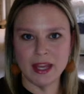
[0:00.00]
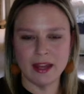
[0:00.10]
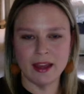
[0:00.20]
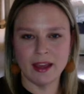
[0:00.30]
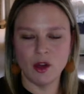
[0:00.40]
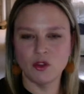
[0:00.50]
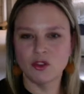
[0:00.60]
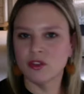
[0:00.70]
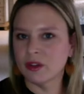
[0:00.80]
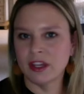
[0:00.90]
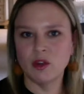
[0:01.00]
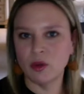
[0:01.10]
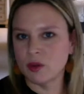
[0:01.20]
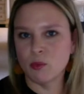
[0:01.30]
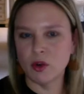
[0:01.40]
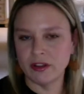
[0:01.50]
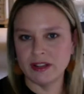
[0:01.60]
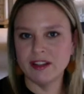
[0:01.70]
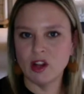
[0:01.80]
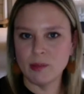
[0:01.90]
and I'll go into more
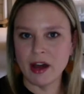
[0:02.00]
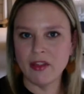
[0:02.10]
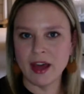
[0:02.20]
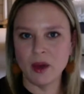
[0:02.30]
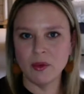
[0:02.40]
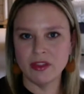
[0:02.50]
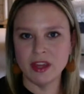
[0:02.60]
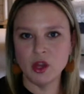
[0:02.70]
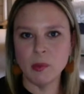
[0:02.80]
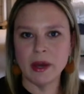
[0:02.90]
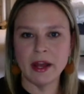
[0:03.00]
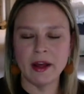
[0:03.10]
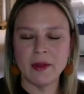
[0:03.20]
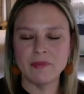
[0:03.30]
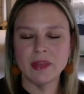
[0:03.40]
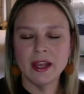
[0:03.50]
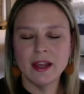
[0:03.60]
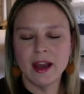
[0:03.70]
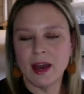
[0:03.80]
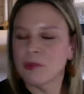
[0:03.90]
detail about that with you. But I
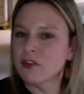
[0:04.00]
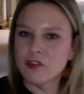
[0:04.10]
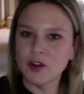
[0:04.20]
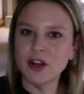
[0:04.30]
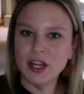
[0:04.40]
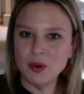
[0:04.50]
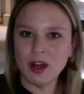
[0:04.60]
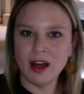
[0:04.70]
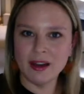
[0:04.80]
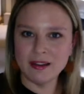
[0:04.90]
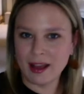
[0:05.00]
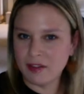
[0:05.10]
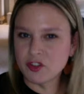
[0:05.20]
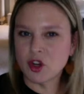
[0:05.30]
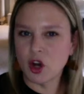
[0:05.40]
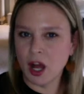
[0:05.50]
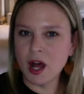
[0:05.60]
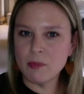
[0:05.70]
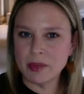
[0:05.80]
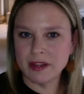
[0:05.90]
prefer you not to have to
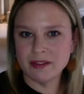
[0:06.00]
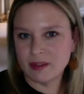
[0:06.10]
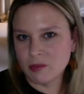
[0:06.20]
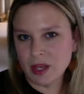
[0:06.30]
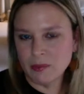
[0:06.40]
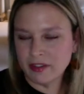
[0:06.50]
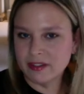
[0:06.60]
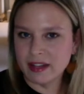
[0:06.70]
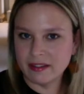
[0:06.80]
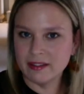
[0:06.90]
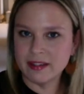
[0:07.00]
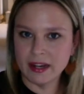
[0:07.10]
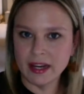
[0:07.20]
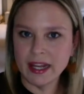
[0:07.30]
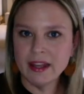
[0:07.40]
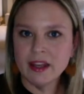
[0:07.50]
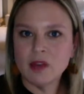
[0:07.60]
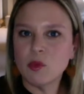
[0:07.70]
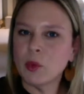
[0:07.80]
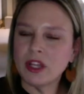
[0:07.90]
crop, but sometimes it's necessary.
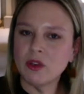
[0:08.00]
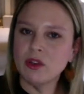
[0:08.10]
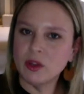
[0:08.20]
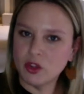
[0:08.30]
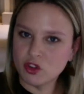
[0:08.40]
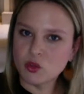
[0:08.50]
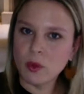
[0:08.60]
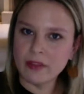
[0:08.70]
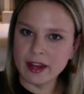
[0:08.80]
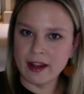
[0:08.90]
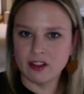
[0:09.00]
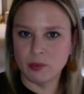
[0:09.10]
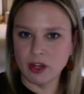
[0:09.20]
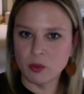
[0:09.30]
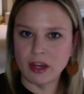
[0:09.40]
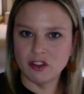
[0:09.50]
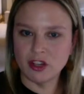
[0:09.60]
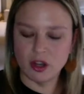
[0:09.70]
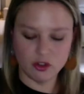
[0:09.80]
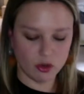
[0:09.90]
But when you do, you just want that aspect
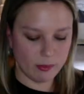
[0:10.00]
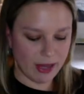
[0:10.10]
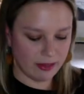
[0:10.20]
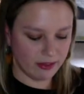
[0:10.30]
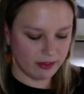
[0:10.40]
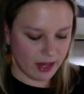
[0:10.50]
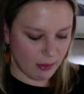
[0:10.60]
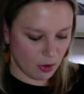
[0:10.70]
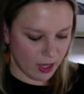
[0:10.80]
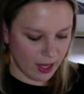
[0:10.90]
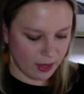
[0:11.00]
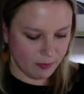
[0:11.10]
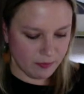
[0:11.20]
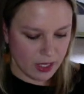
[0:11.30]
ratio to remain the same, okay?